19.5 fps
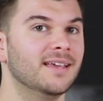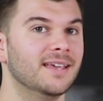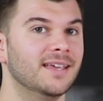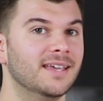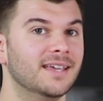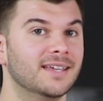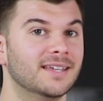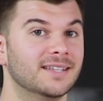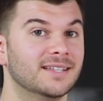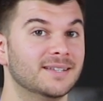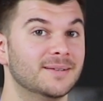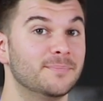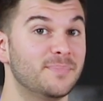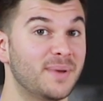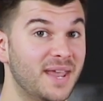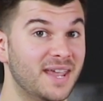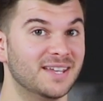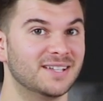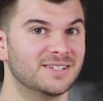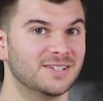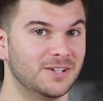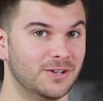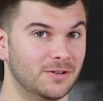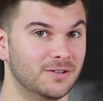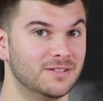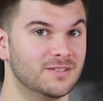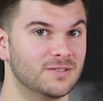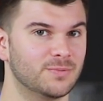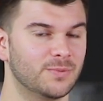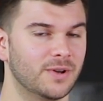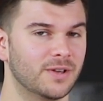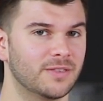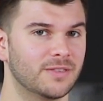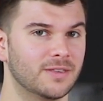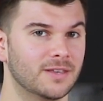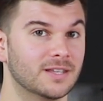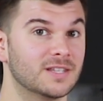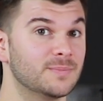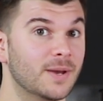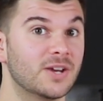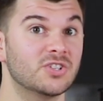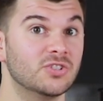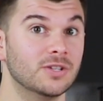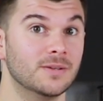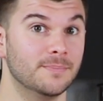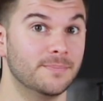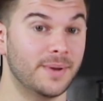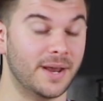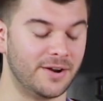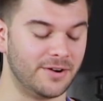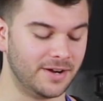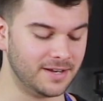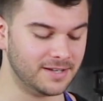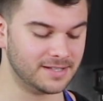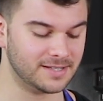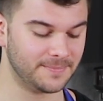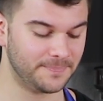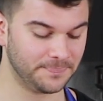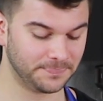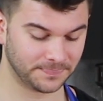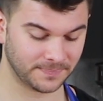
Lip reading: in baked goods, with especially berries.